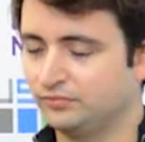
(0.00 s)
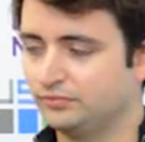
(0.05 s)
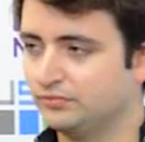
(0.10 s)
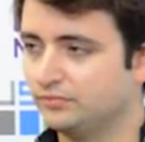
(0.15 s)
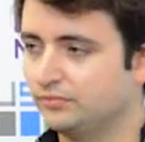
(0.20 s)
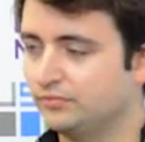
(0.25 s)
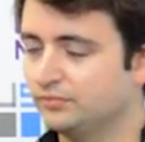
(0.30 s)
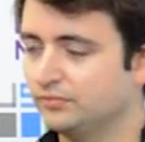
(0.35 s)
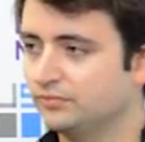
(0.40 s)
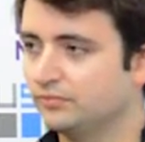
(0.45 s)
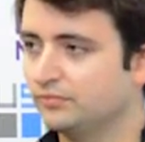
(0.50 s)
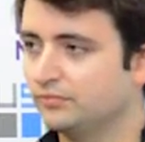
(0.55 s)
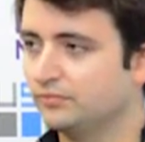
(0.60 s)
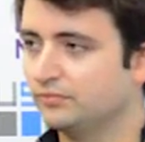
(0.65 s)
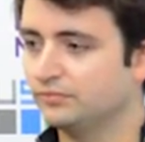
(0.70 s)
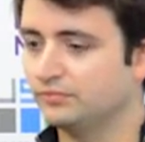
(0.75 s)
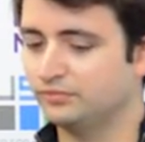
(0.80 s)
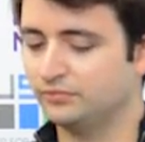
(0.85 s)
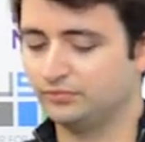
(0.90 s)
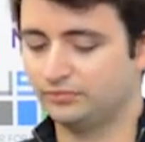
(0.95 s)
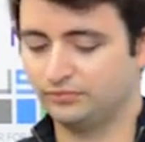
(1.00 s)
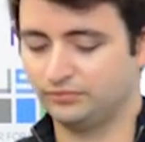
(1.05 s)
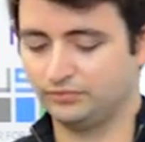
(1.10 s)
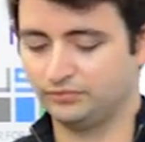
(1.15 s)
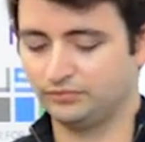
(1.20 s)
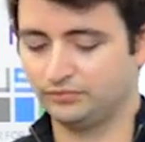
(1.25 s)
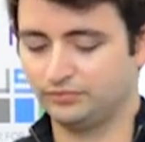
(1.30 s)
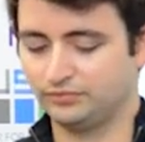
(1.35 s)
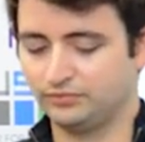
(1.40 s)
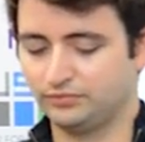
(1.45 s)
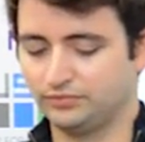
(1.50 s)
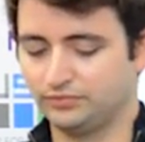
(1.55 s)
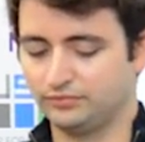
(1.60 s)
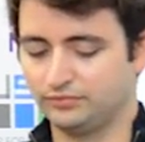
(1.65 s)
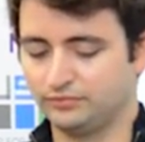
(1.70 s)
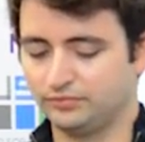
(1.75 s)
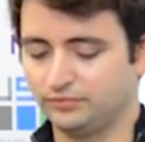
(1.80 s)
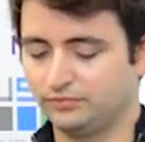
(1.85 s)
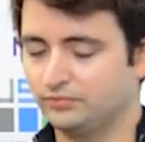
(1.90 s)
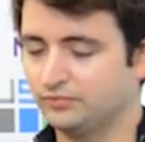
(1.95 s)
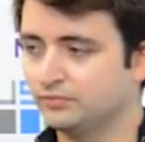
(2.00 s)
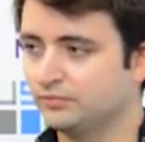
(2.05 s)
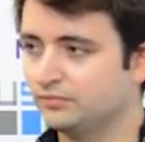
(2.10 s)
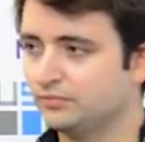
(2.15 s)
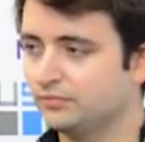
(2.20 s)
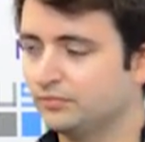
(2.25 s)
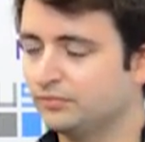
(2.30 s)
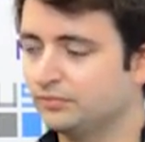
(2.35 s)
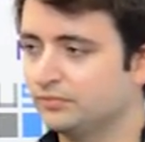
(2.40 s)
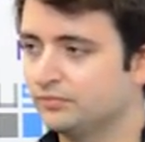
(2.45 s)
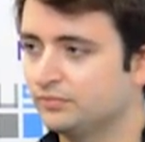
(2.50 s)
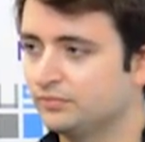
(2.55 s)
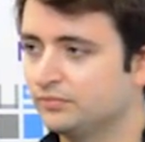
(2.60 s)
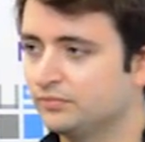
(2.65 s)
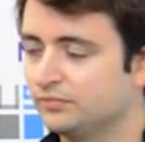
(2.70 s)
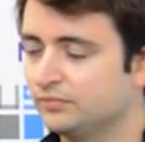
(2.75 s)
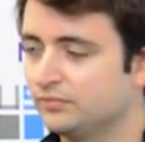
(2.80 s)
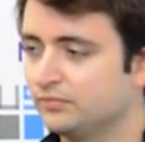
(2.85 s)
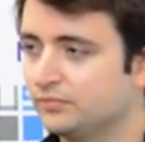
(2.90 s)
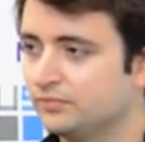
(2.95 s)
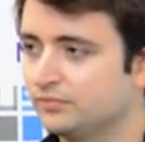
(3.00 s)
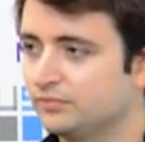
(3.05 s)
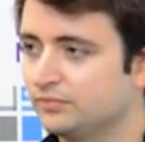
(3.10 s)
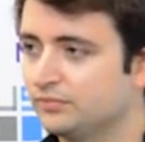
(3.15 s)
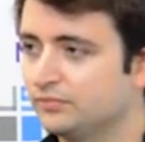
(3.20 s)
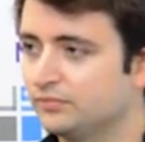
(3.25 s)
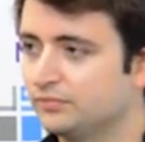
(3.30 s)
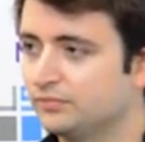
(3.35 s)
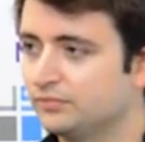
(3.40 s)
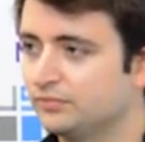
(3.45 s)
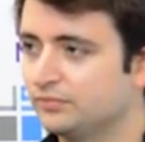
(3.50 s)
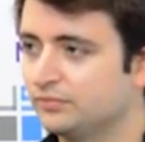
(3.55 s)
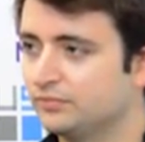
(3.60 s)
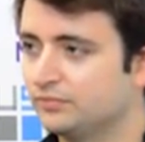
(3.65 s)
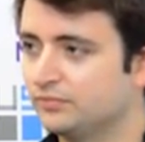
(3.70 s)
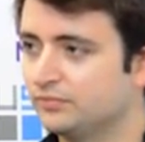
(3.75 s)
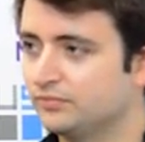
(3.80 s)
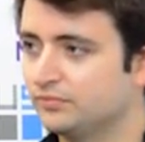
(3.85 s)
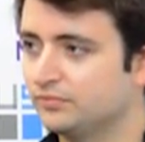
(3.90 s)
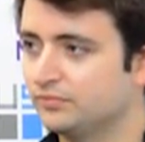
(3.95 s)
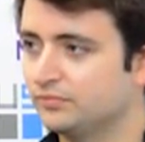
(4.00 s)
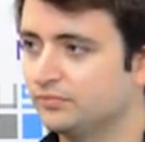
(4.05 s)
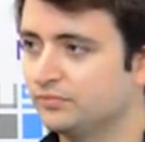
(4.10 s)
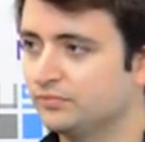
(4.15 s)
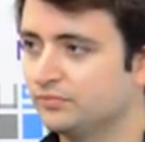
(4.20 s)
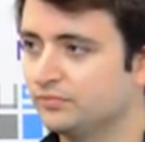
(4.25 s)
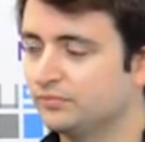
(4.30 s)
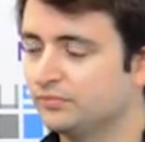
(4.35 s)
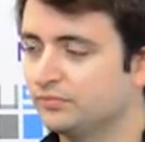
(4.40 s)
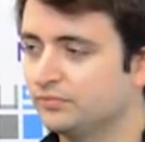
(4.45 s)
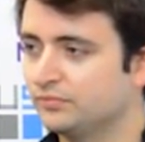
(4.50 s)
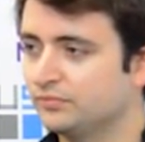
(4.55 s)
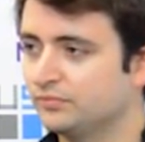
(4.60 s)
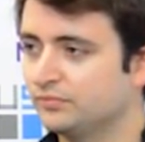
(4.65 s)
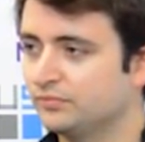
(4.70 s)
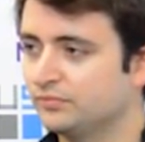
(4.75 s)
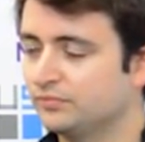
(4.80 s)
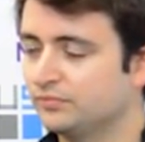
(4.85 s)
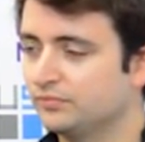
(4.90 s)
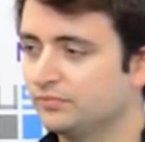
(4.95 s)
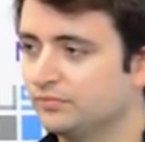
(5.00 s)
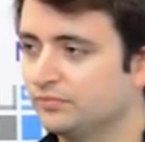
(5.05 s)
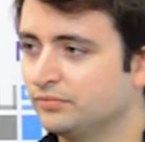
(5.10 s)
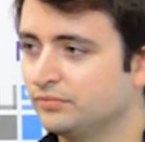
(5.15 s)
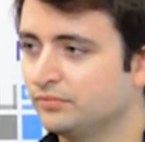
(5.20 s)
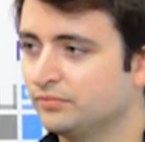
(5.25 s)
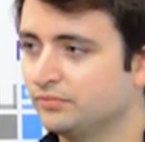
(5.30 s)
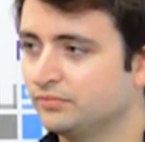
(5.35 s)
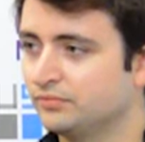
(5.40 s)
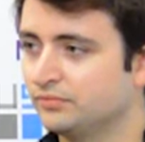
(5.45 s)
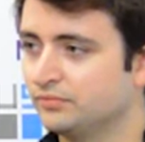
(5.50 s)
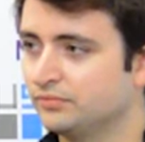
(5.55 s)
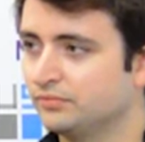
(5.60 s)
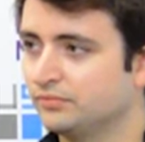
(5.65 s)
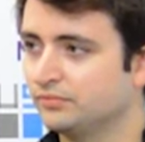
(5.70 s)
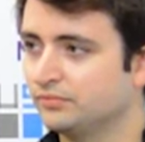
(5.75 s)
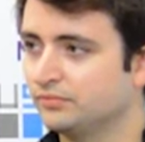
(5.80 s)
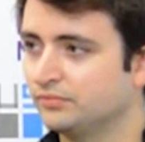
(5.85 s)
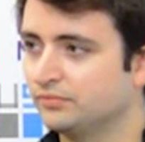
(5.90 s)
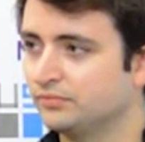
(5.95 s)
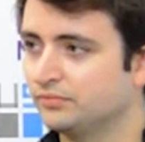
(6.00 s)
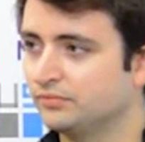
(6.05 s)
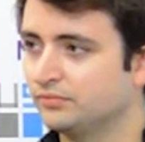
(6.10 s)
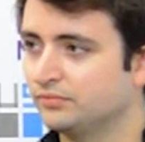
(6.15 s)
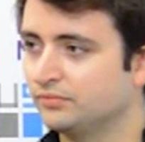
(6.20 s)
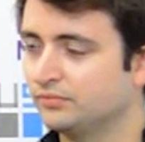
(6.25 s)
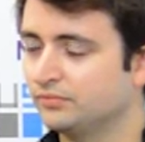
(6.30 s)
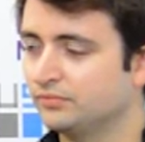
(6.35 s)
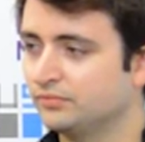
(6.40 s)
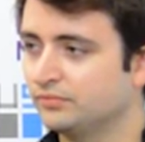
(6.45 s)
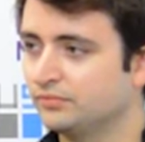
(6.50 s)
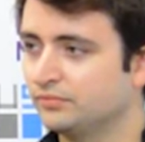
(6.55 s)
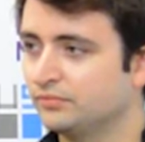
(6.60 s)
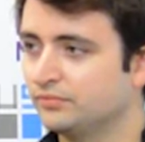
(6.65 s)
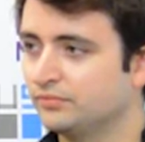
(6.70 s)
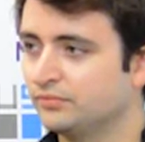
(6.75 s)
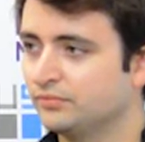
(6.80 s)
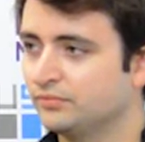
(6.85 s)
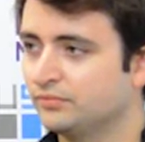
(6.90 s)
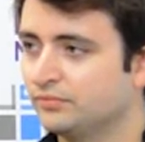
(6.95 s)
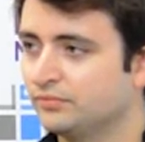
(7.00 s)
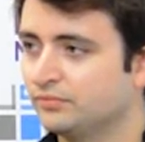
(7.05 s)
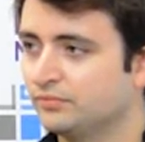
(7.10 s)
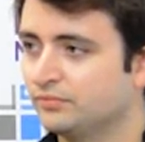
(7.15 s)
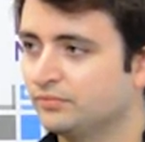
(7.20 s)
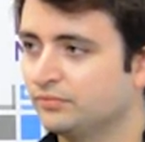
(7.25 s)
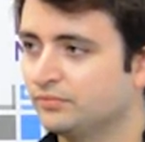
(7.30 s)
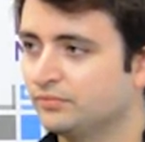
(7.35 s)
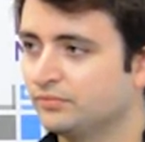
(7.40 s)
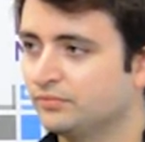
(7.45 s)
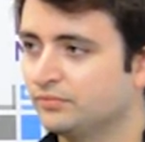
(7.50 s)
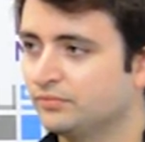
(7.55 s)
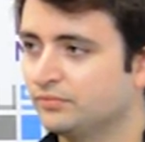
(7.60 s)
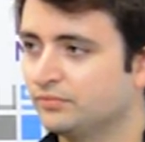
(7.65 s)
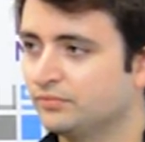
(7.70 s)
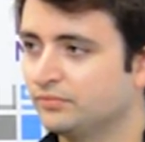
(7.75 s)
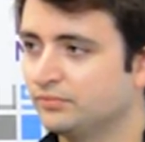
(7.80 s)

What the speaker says: The person shown says nothing.